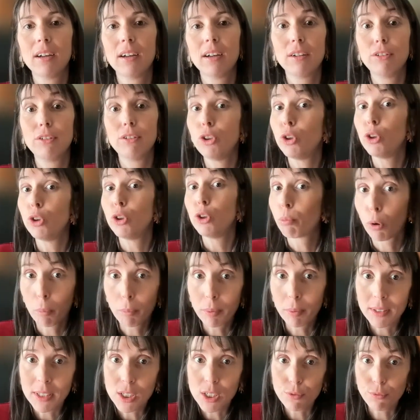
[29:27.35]
new
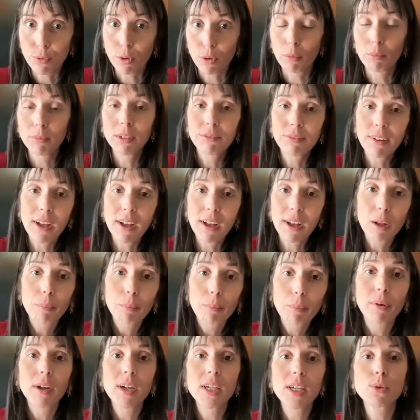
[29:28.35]
properties from
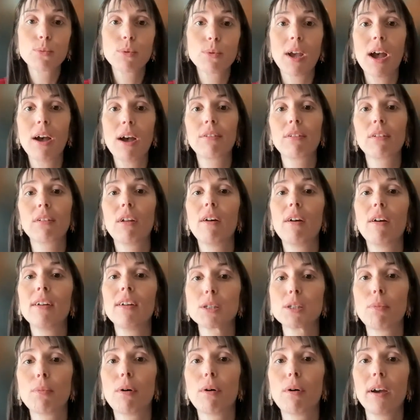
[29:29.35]
developers, we have
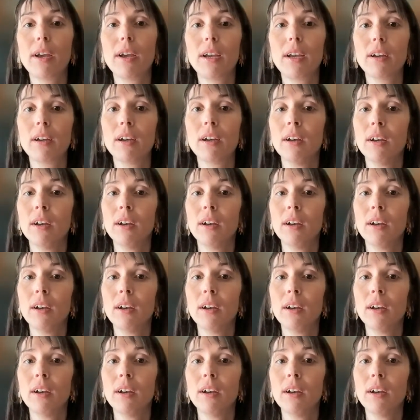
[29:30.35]
clients buying